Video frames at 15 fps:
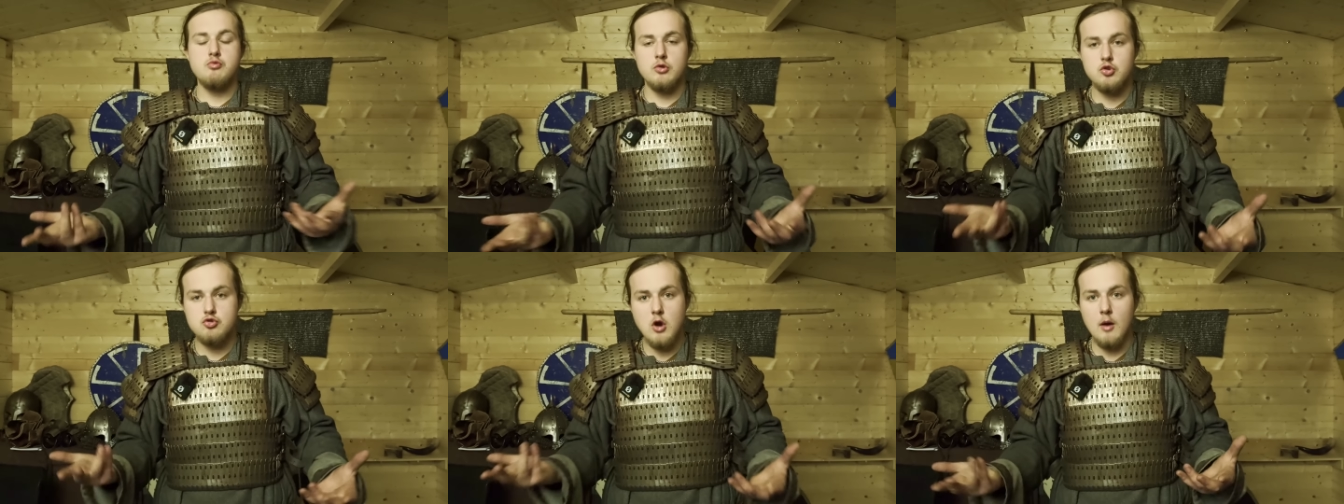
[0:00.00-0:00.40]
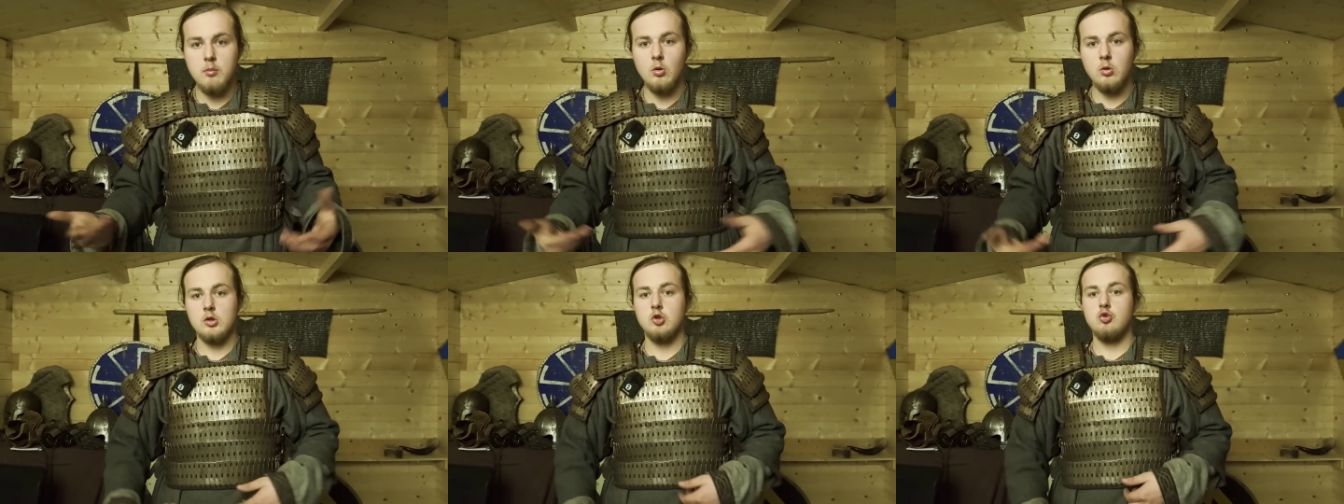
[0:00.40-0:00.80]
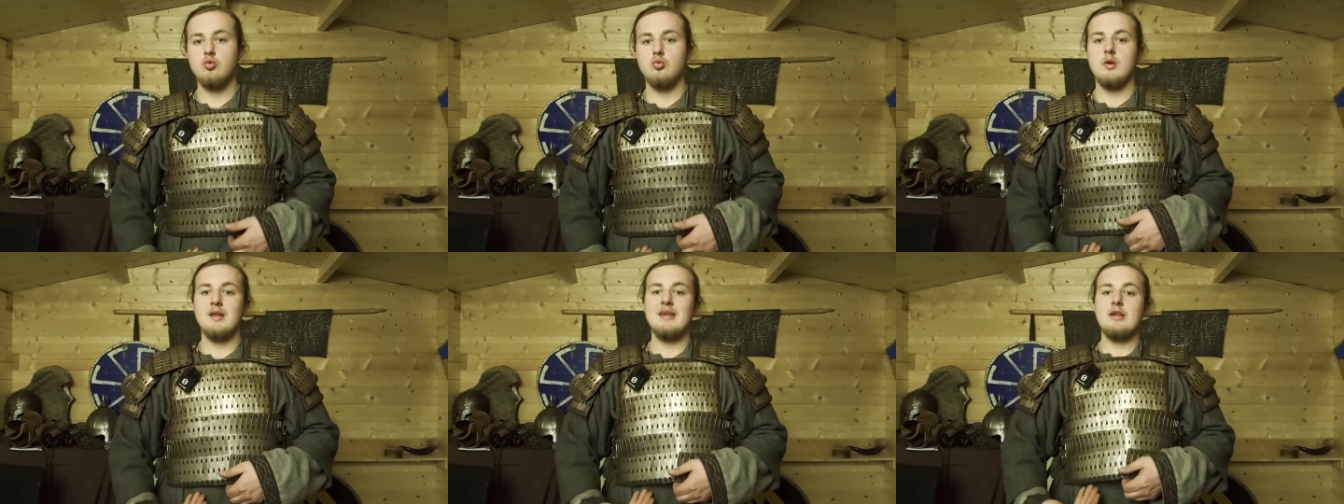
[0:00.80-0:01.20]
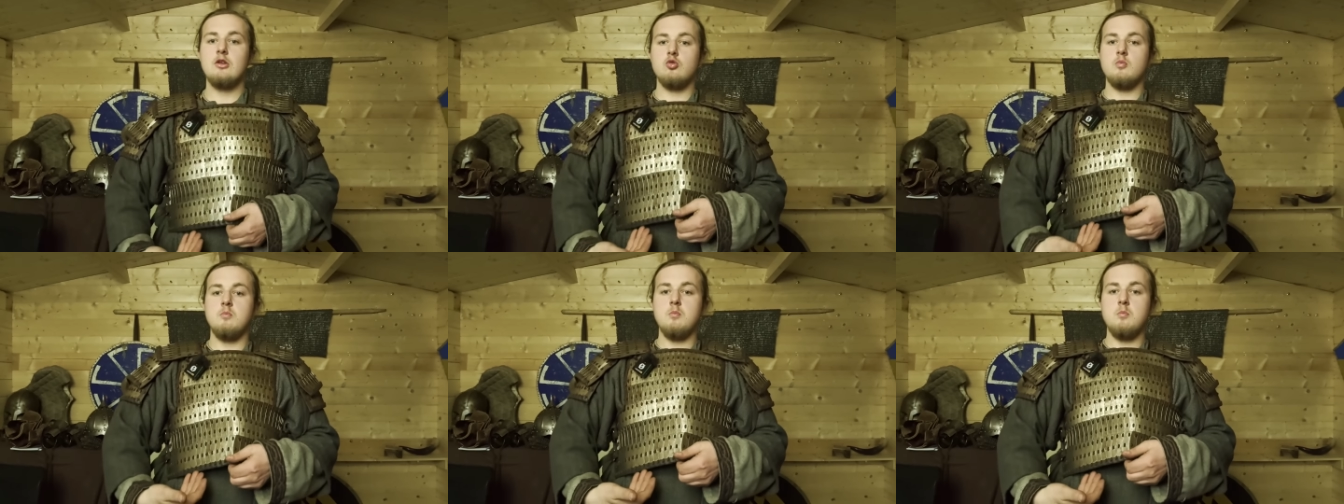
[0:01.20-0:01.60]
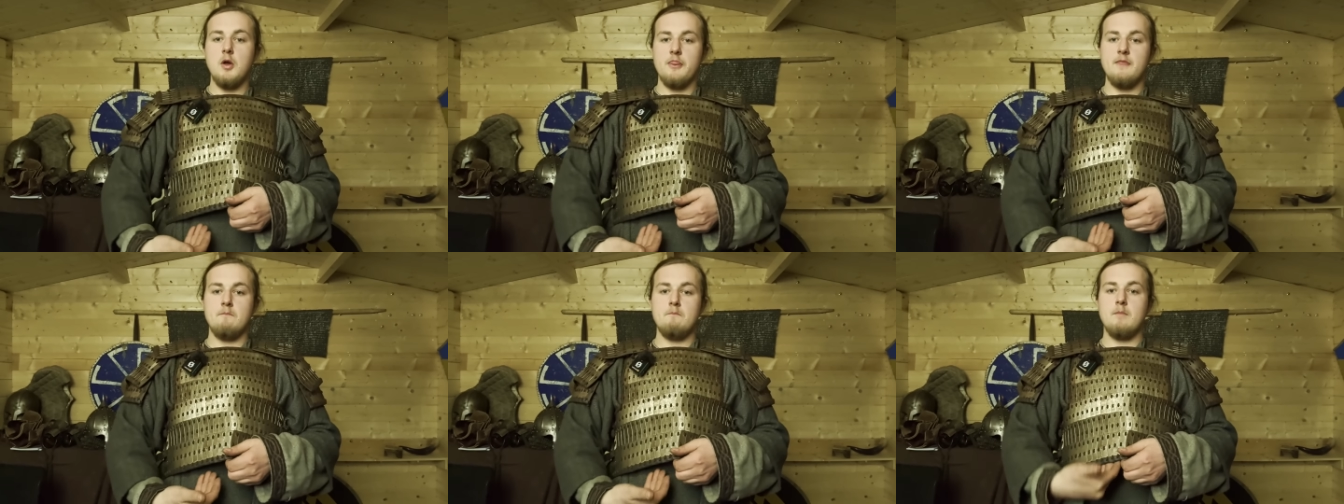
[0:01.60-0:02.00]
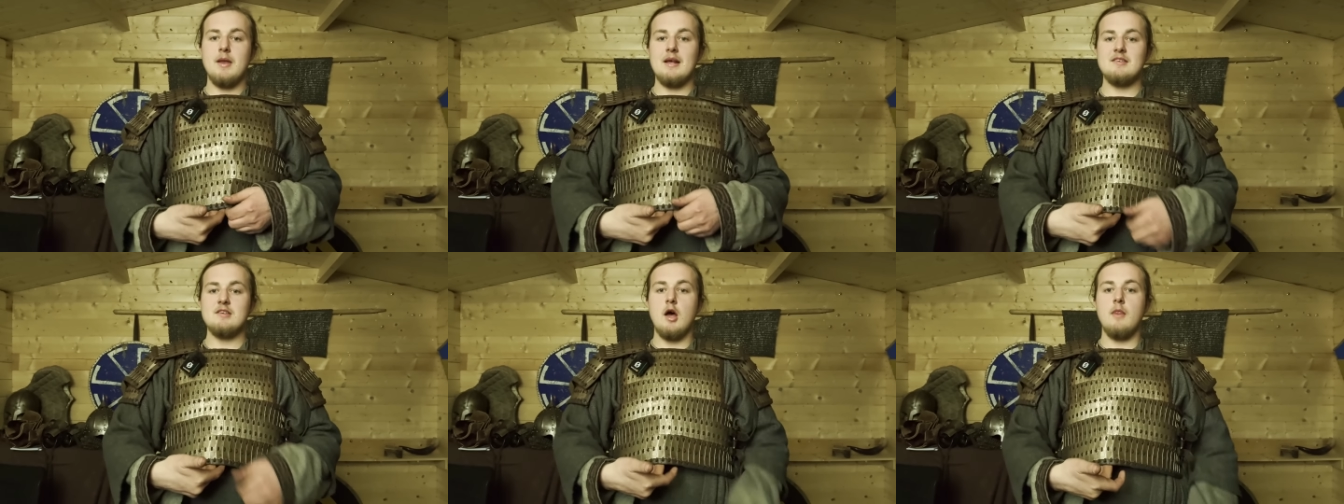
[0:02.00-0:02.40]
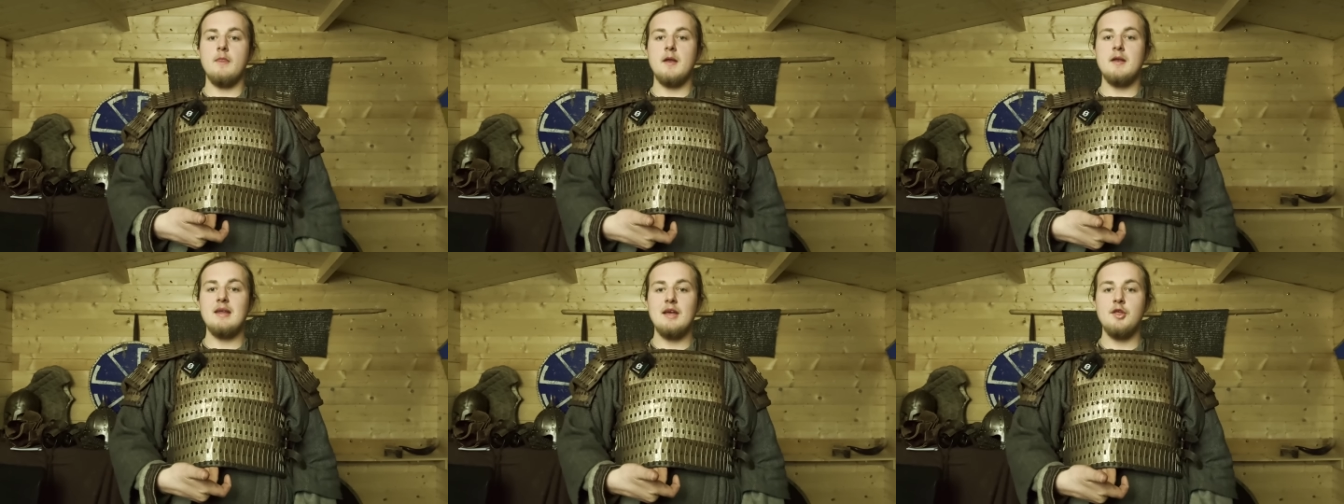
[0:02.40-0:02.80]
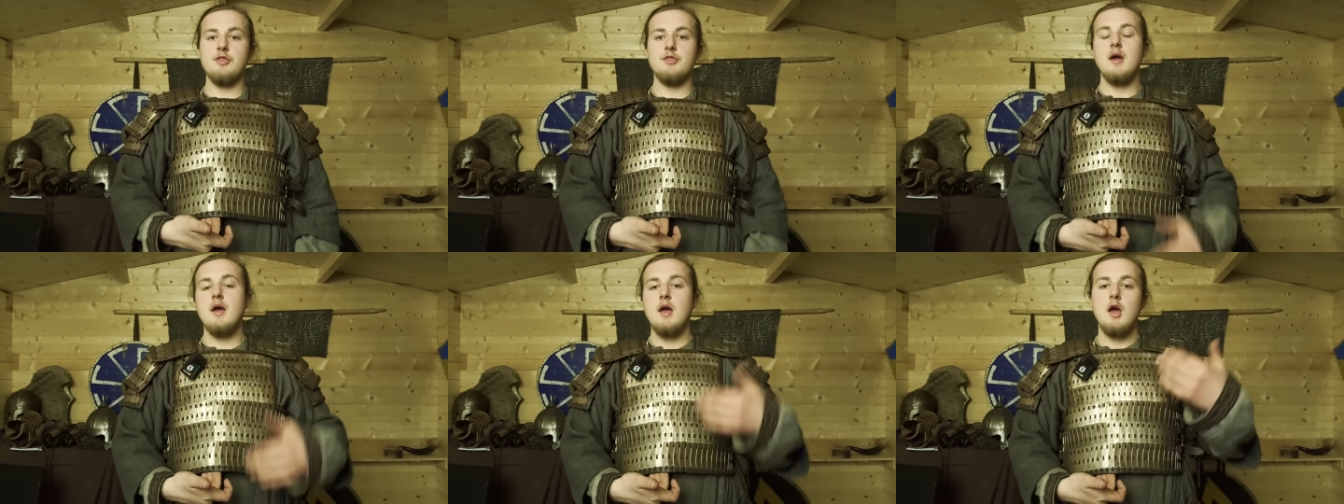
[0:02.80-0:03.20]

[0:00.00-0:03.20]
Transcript: trouble to need to put the plate underneath